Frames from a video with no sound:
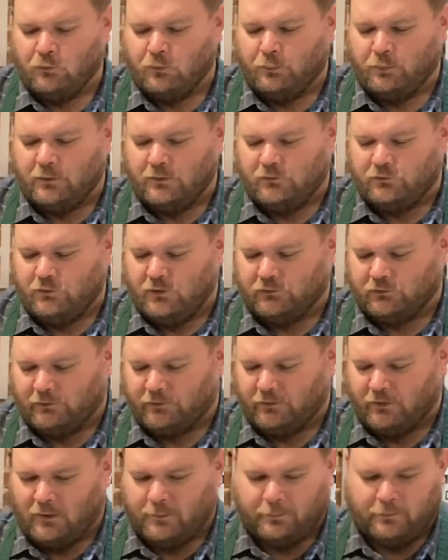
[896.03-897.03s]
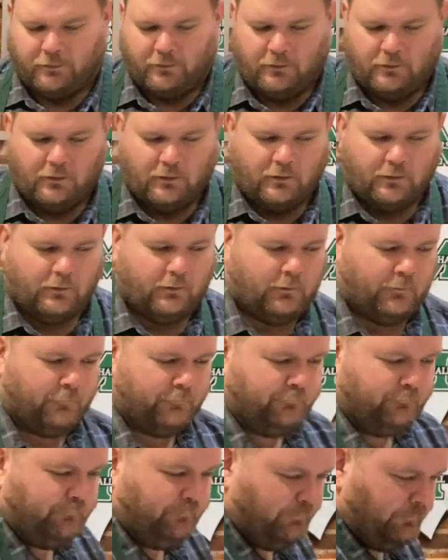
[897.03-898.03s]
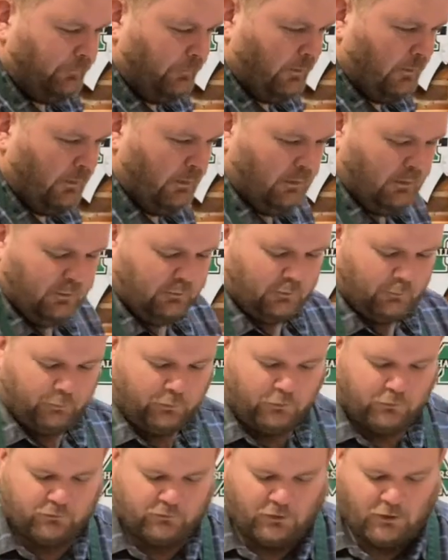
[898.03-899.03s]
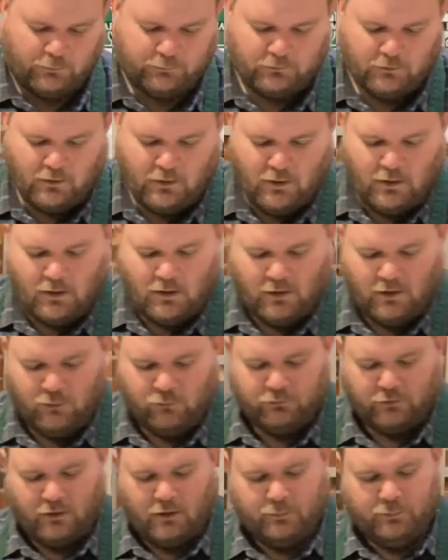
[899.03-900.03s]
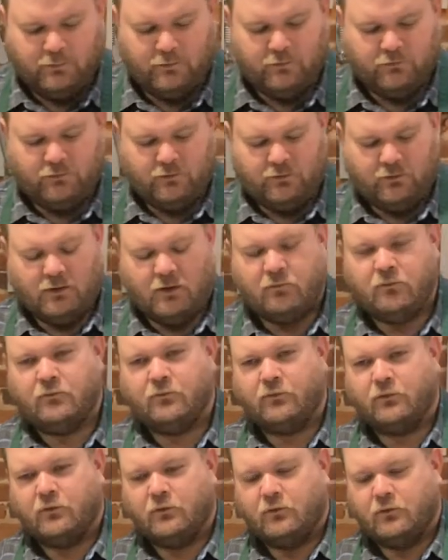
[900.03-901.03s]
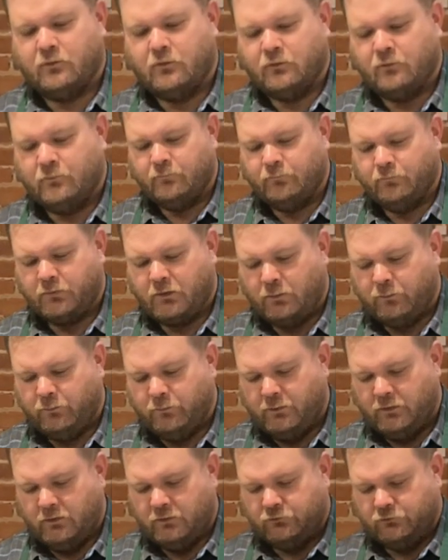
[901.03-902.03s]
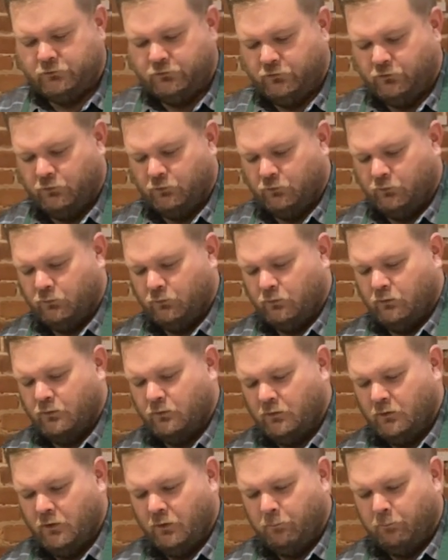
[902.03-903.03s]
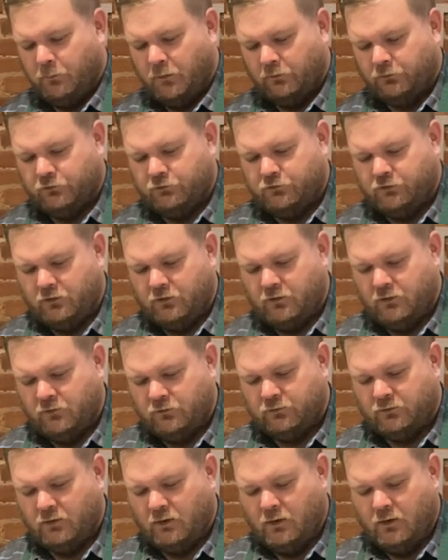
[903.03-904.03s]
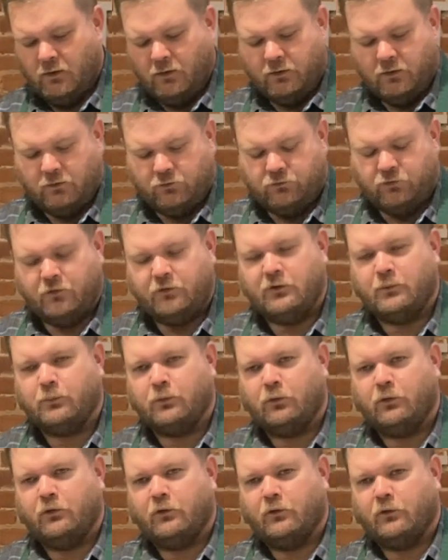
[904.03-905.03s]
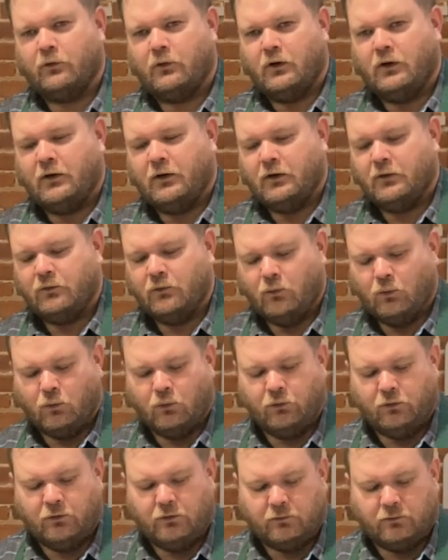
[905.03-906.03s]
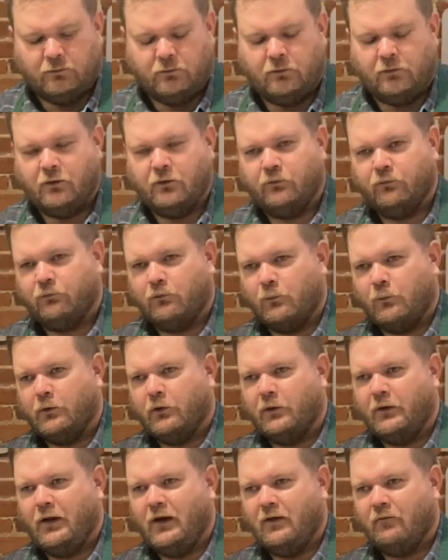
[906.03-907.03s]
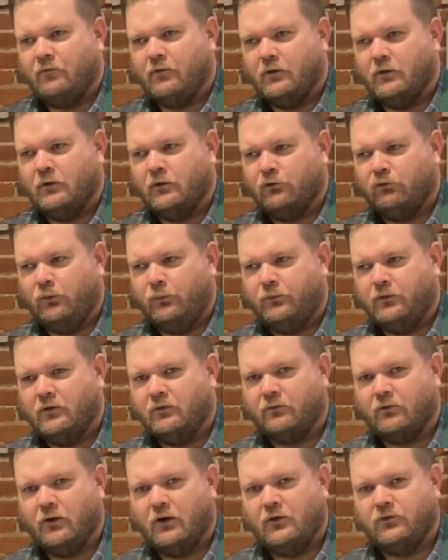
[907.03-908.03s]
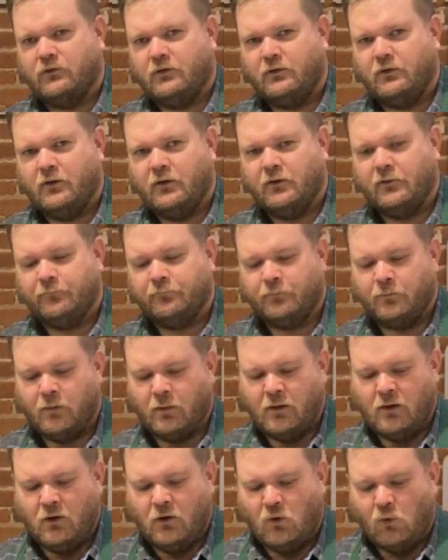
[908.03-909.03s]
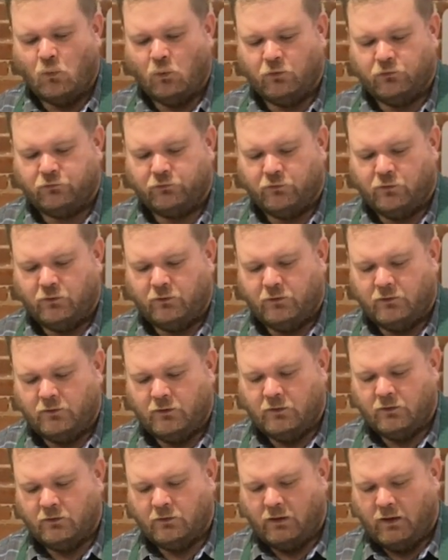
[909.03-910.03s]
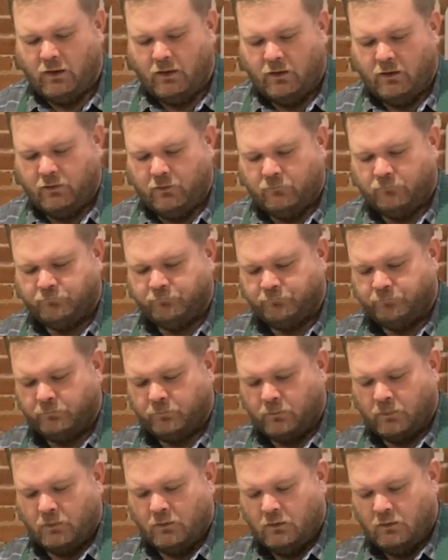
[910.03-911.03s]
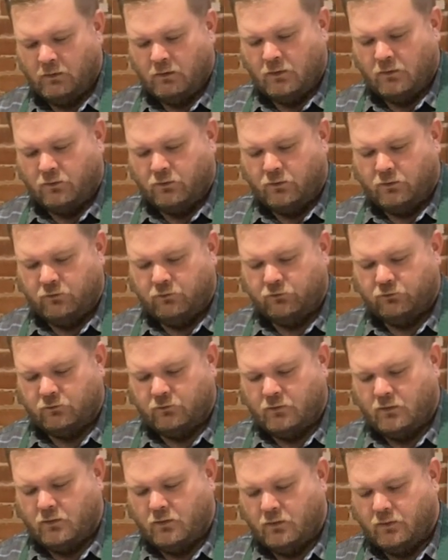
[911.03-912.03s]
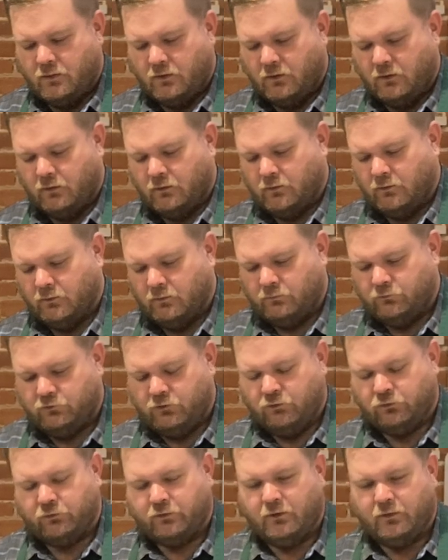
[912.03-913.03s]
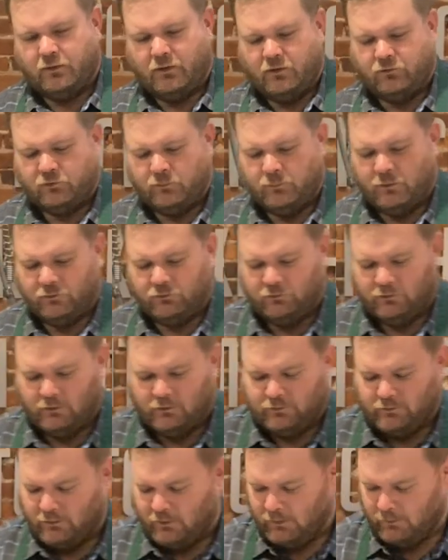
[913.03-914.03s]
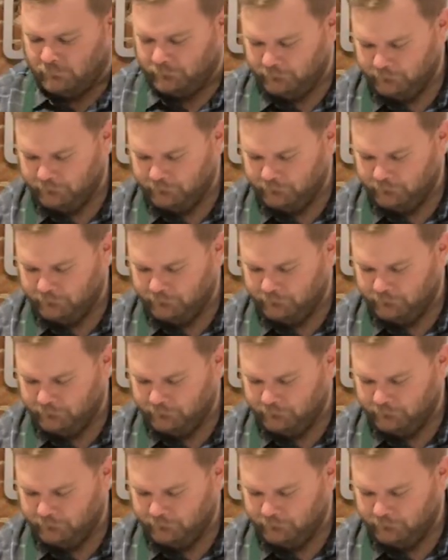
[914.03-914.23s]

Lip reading: putting the cheese on top of the pork chops, and just got to put this in the oven for a couple minutes to melt the cheese You can turn your broiler on, or you can, from where you have the sweet potato fries in there, let's throw it in there, and the cheese will get nice and melty on top.